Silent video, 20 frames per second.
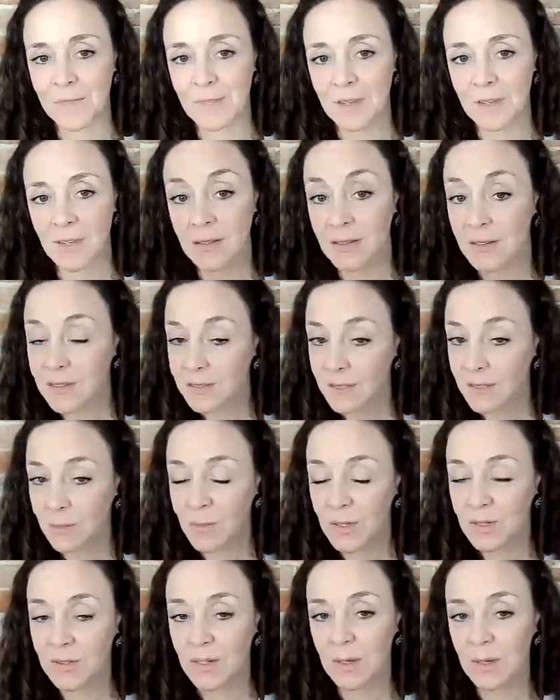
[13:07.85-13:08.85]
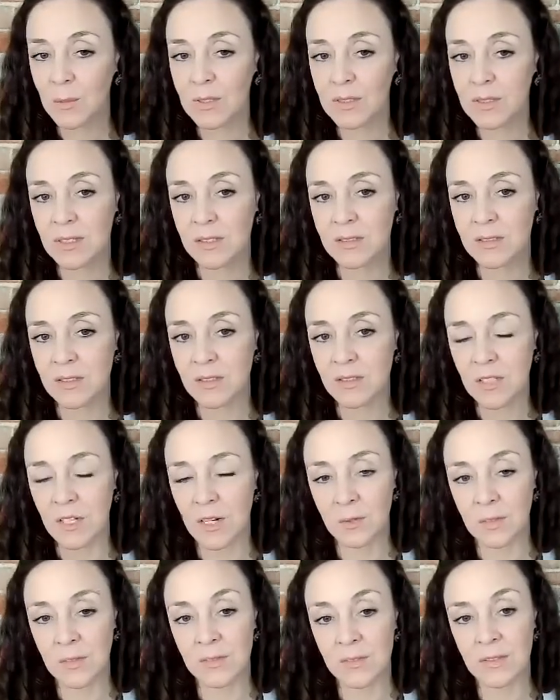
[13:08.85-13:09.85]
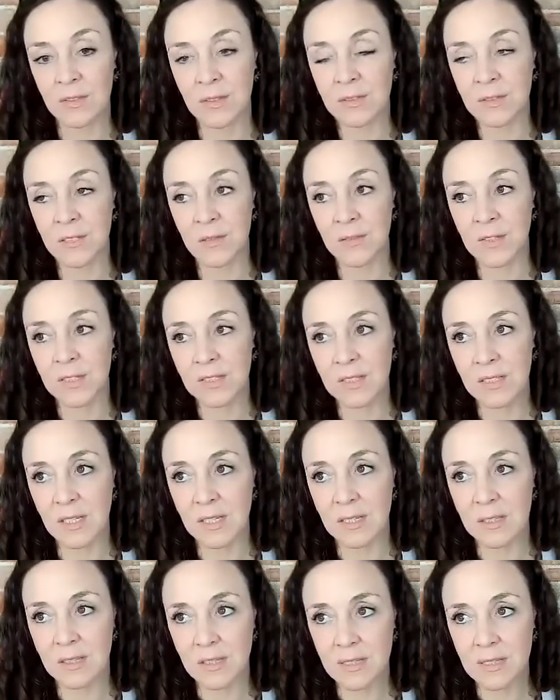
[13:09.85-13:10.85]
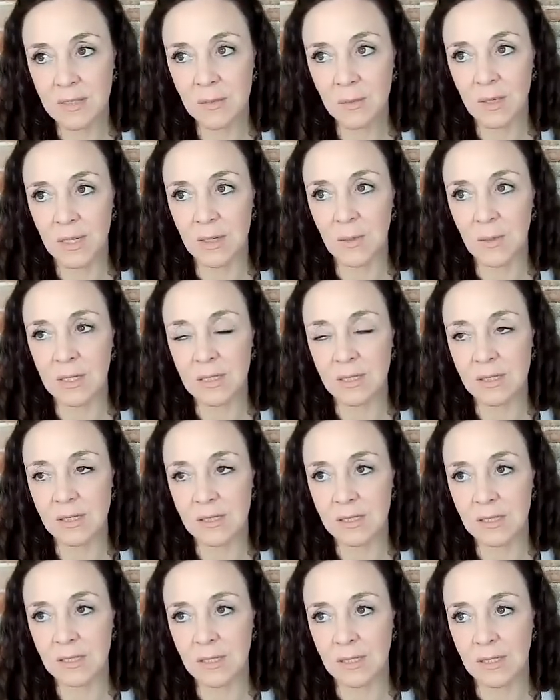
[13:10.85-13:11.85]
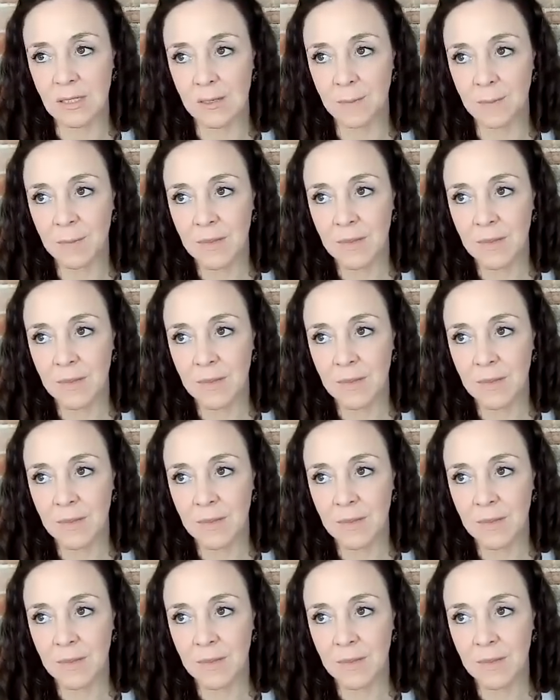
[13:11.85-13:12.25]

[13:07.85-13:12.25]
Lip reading: In the same way that I would have done as a child. And so in this way, we can see